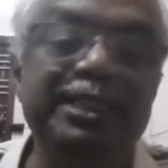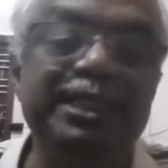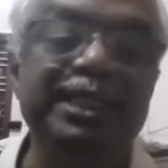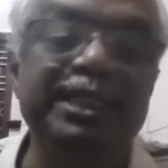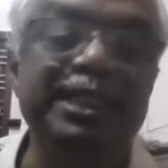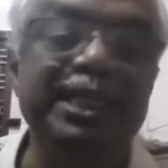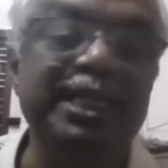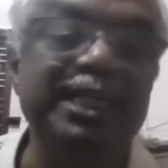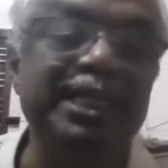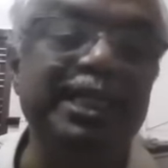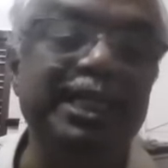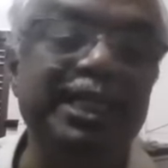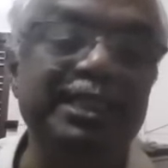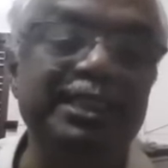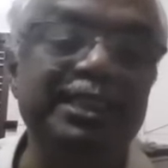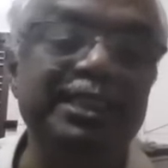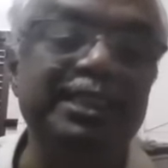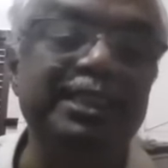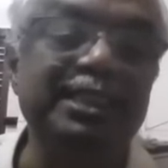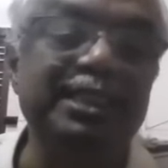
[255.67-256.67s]
theta
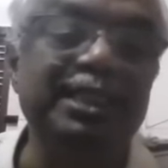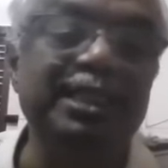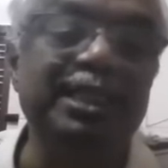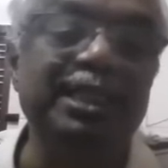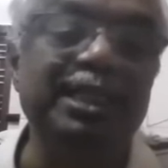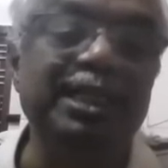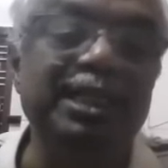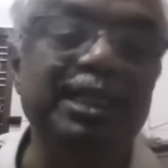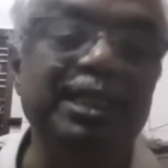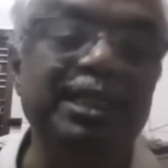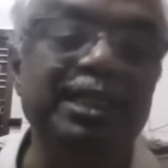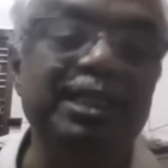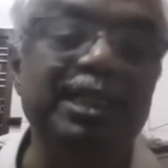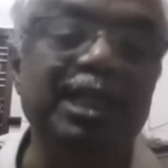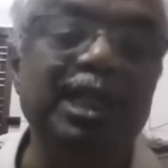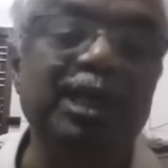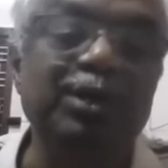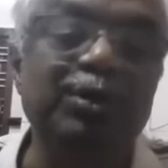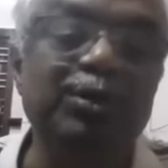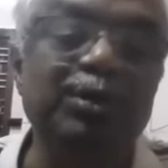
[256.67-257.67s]
cat.
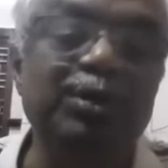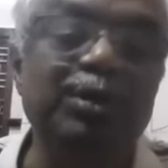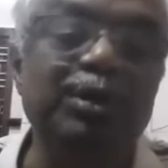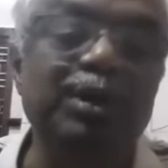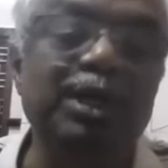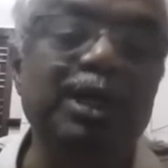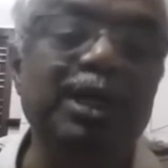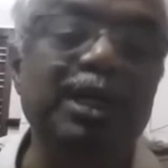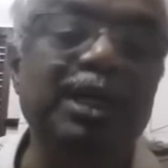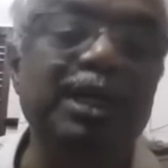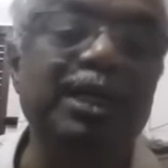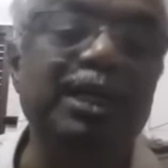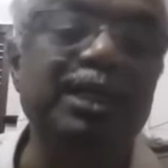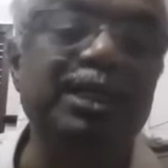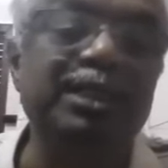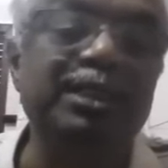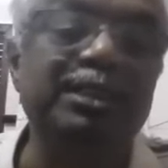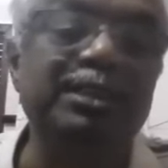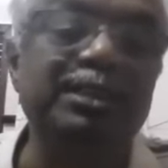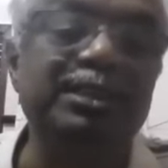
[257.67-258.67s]
Now
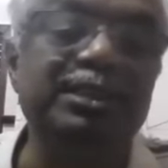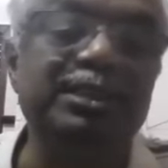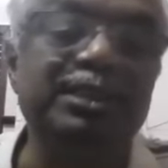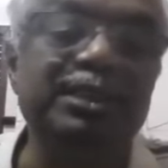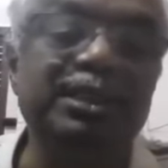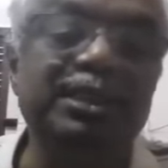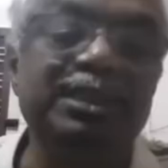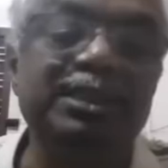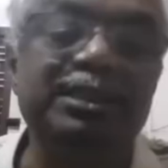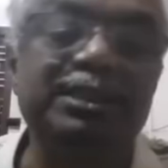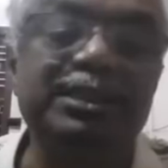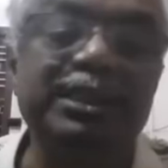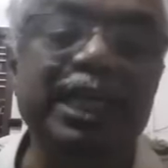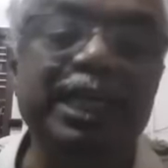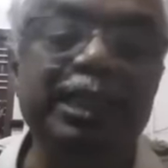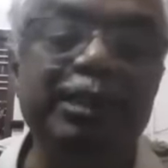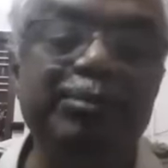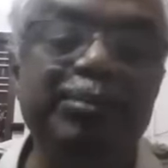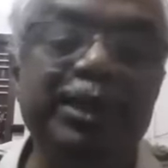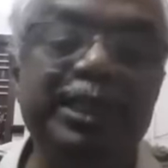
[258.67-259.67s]

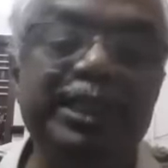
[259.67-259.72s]
sin pi